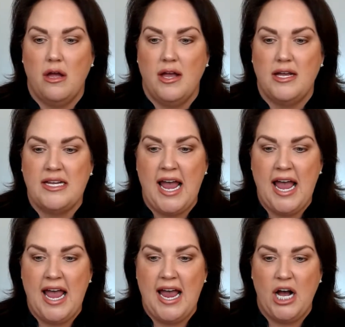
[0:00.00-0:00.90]
Yay,
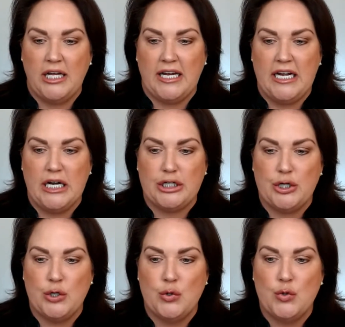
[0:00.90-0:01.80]
Holly can hear
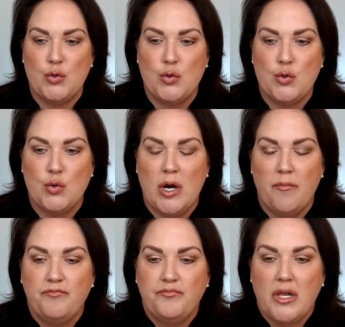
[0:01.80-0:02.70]
too.
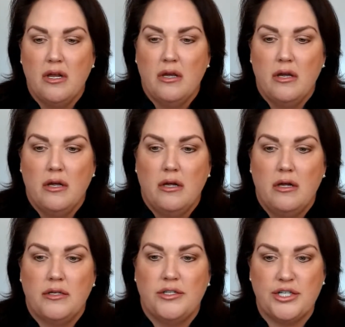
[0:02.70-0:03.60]

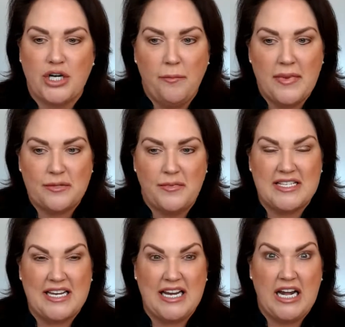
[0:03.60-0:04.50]
Did y'all miss me
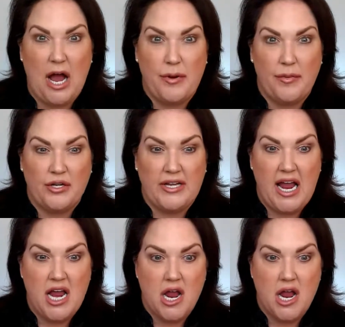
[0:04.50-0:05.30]
singing happy birthday?